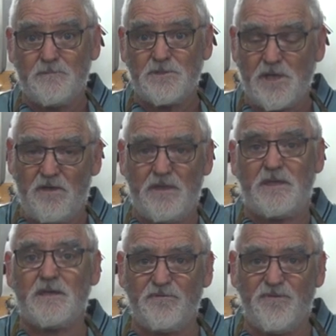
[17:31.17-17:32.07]
so then
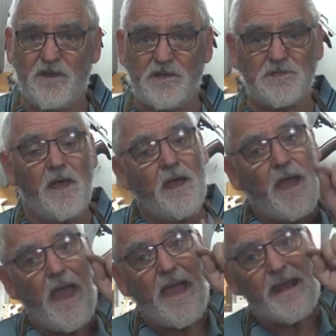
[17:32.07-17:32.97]
you can finish.
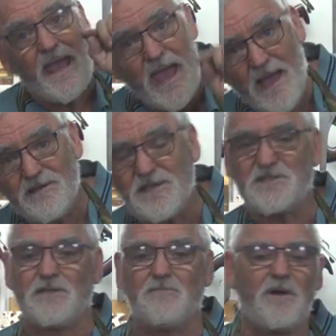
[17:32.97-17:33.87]
And how you,
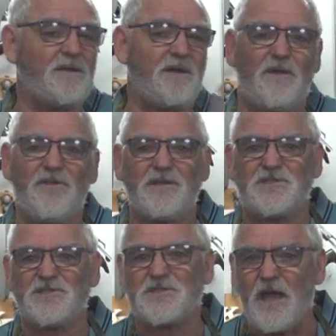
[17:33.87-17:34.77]
what I think
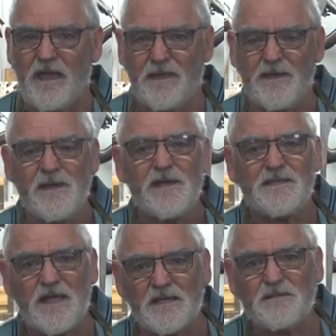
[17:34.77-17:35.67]
is a saying,
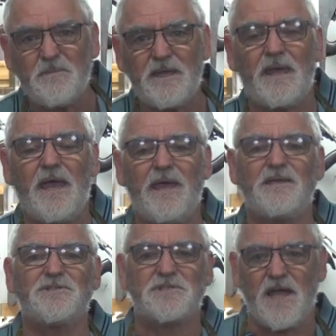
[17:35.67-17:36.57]
it doesn't matter how
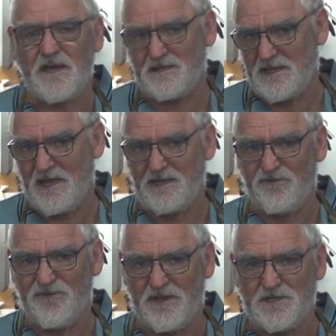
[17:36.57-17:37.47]
you start, it's how you
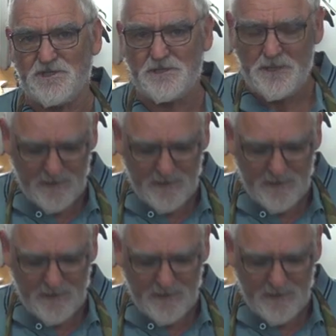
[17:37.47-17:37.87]
finish.